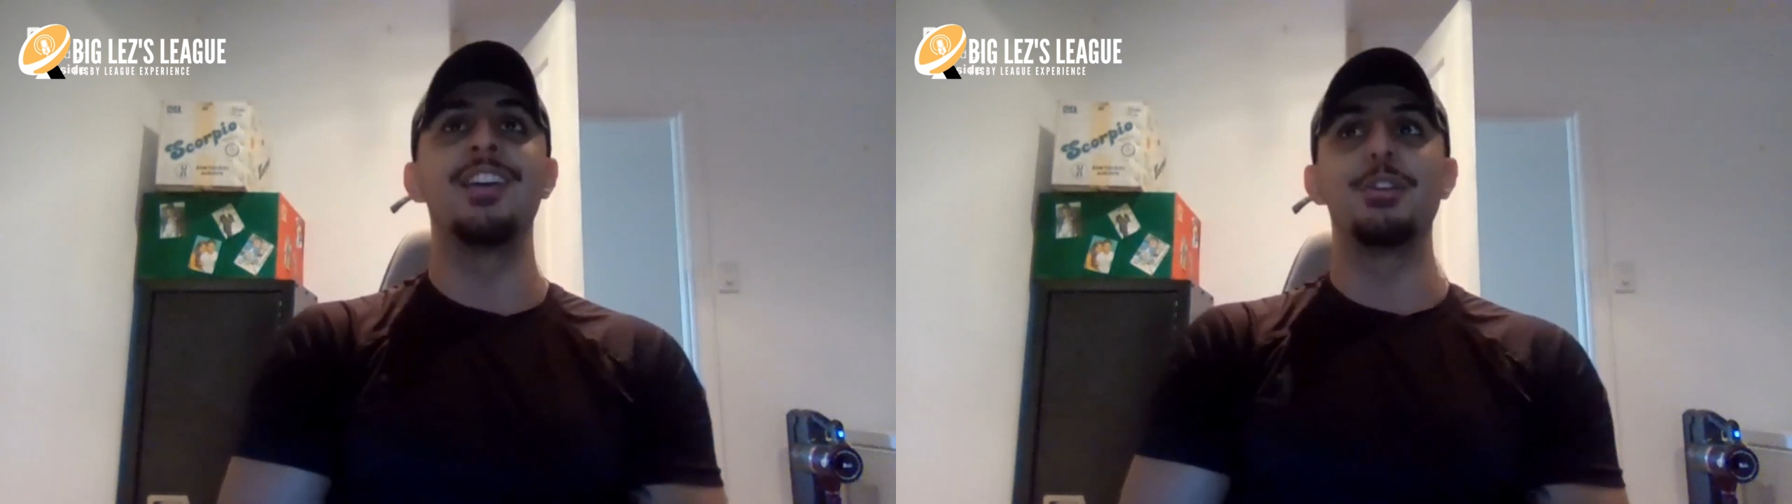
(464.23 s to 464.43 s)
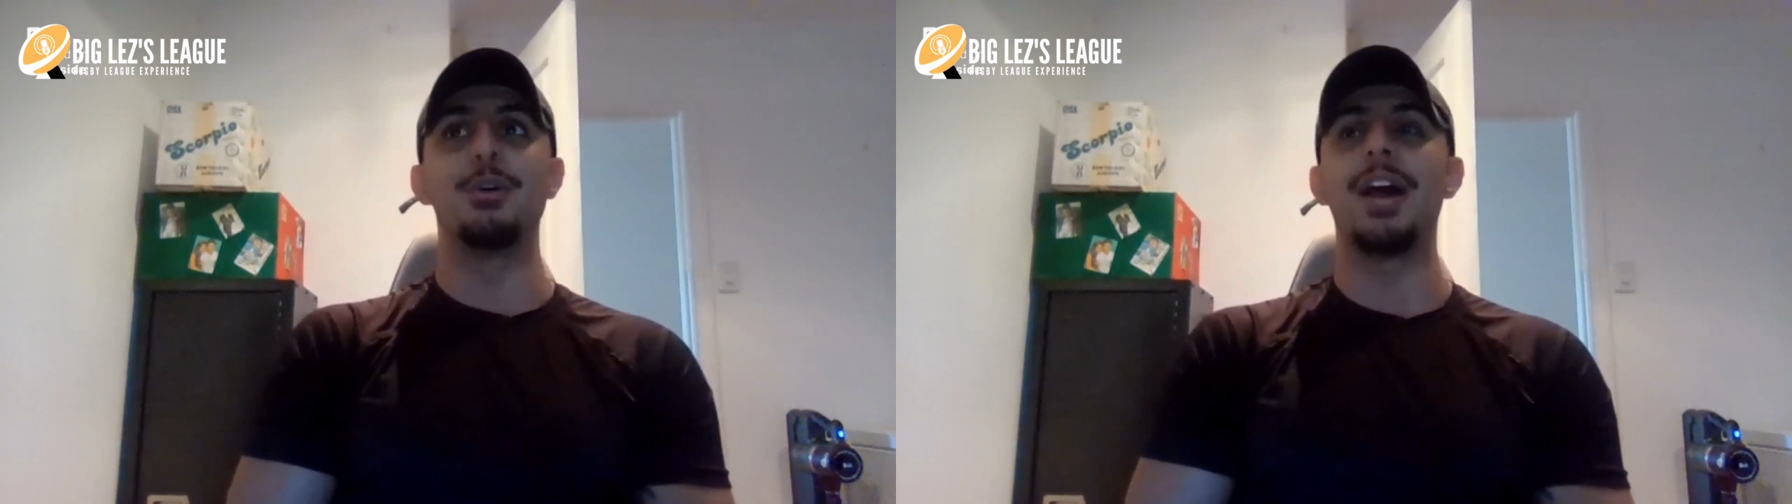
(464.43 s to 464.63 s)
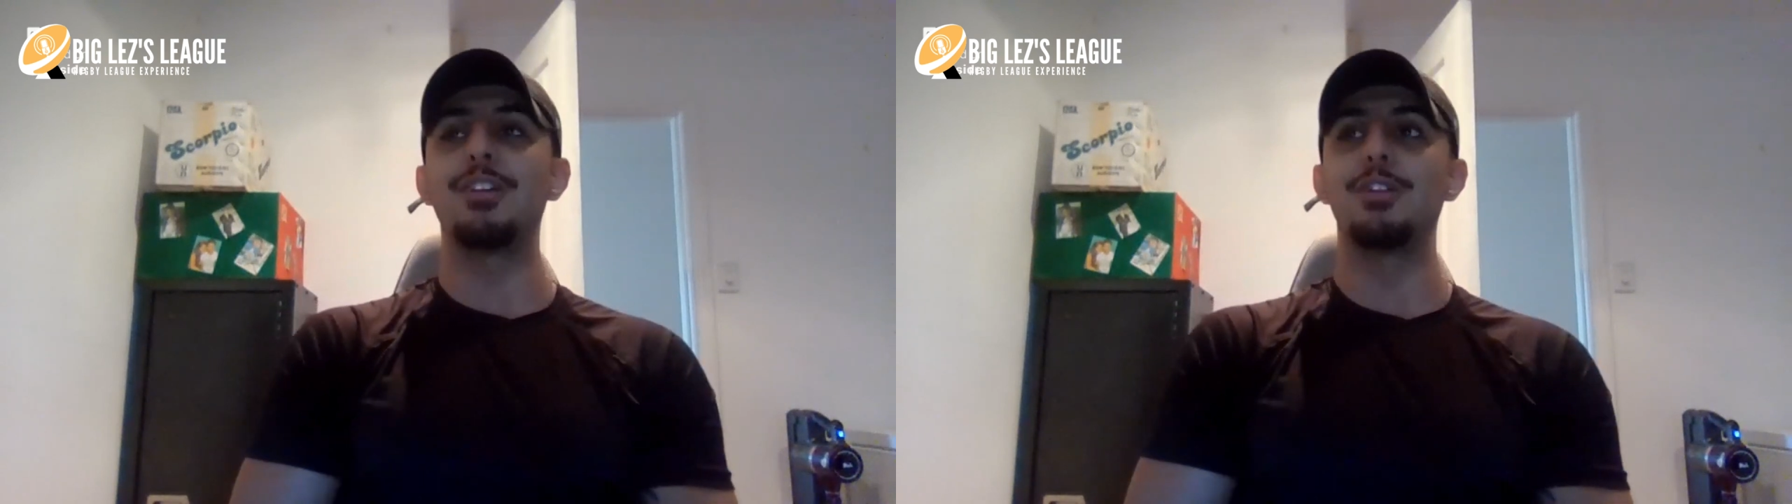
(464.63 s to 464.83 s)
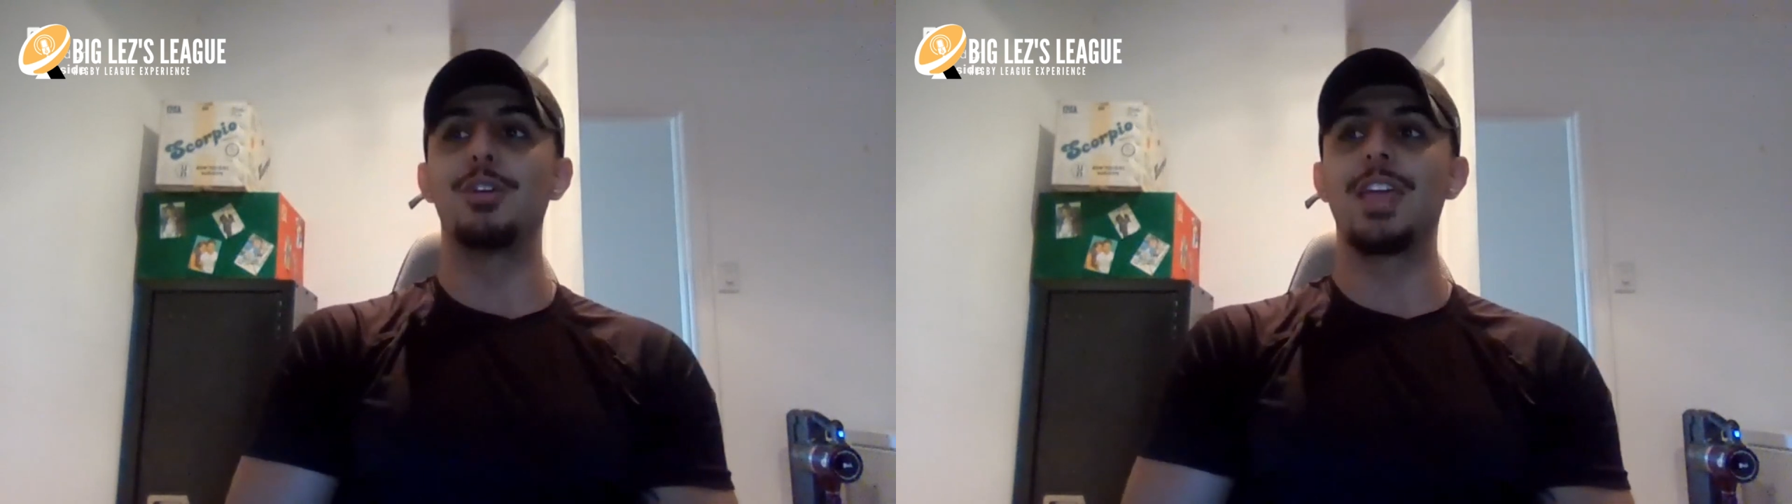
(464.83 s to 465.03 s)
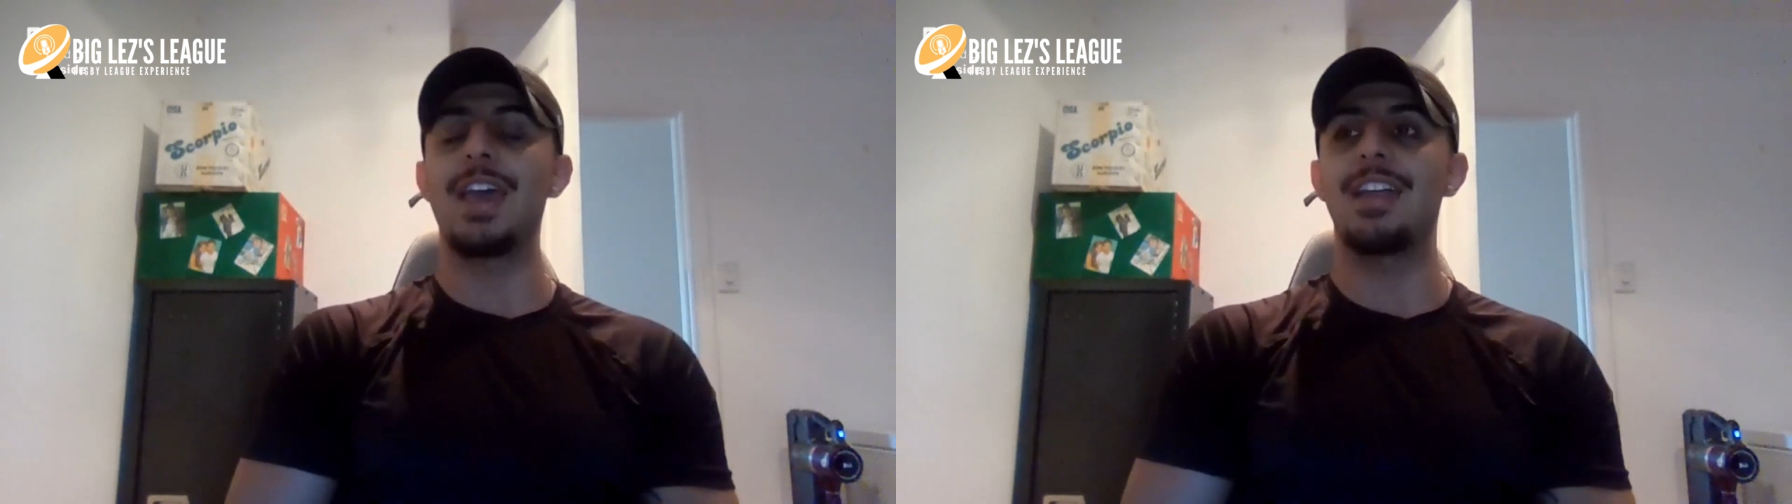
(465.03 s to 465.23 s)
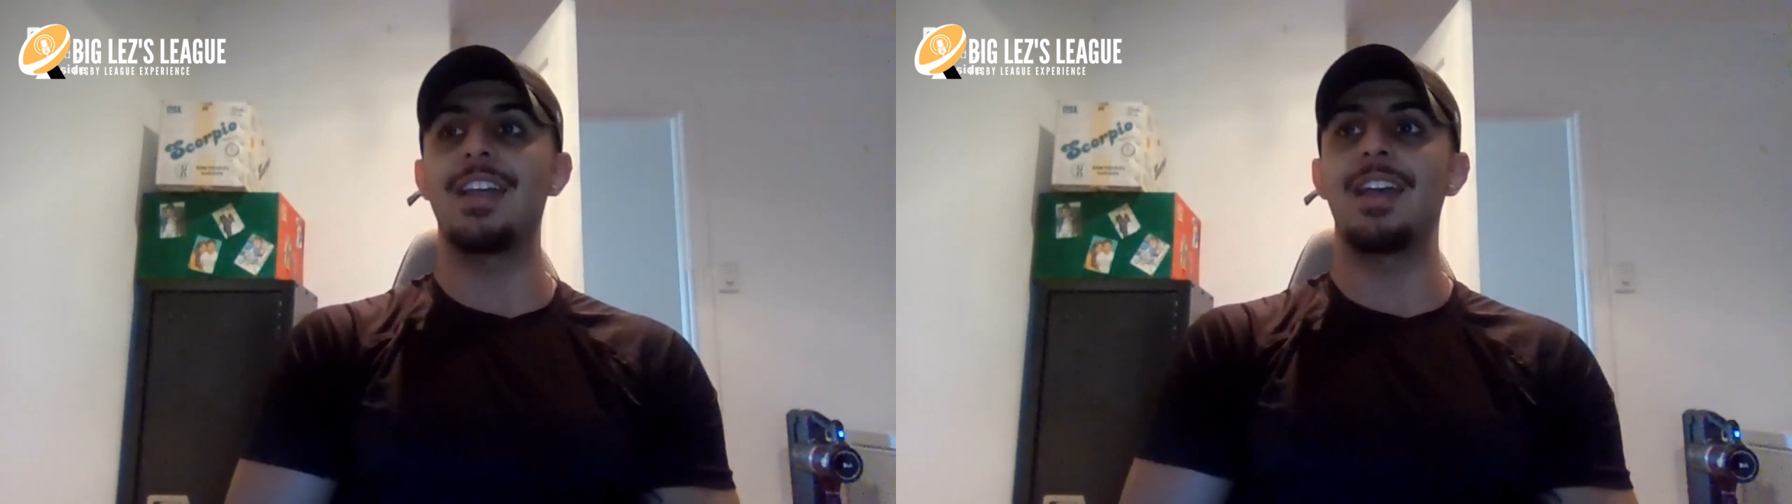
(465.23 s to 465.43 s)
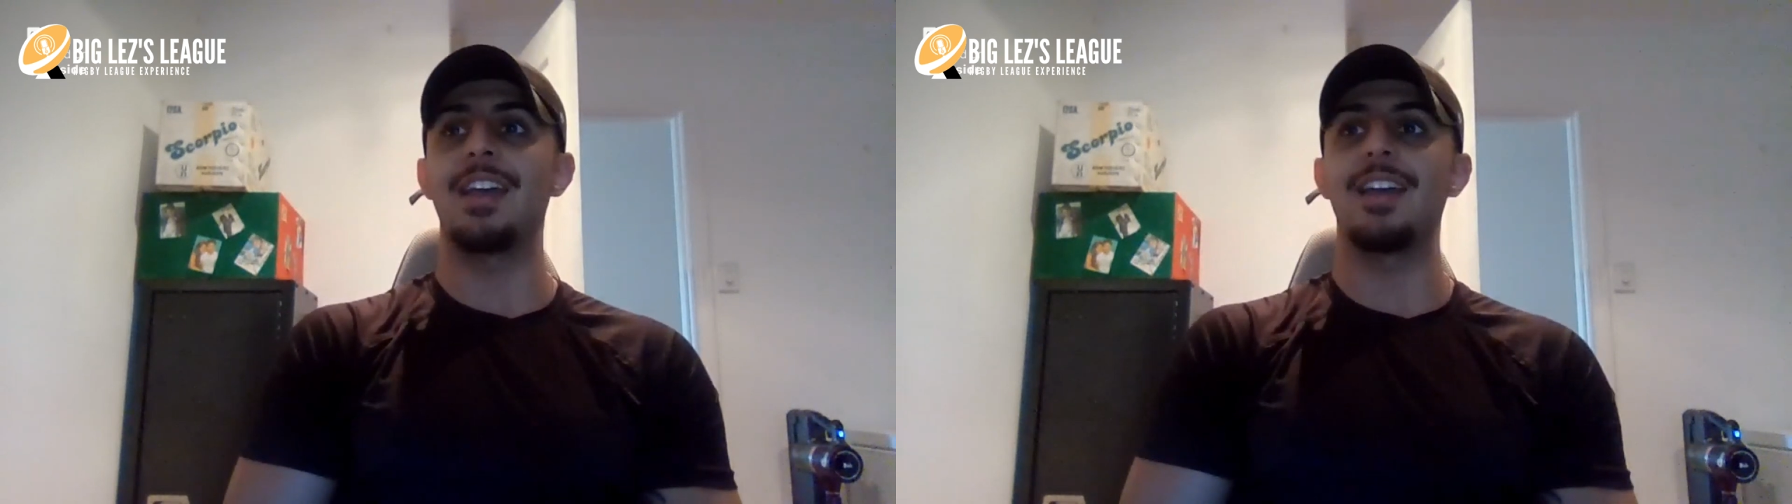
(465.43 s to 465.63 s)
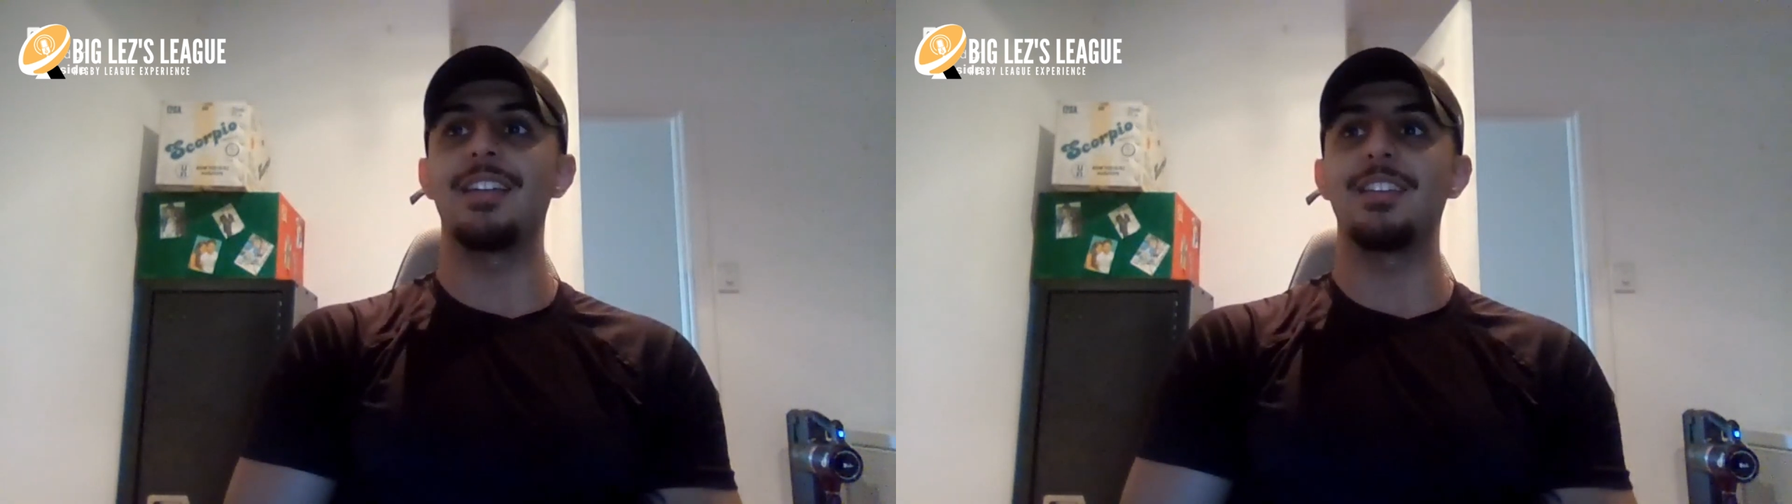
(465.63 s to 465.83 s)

You'll have a look at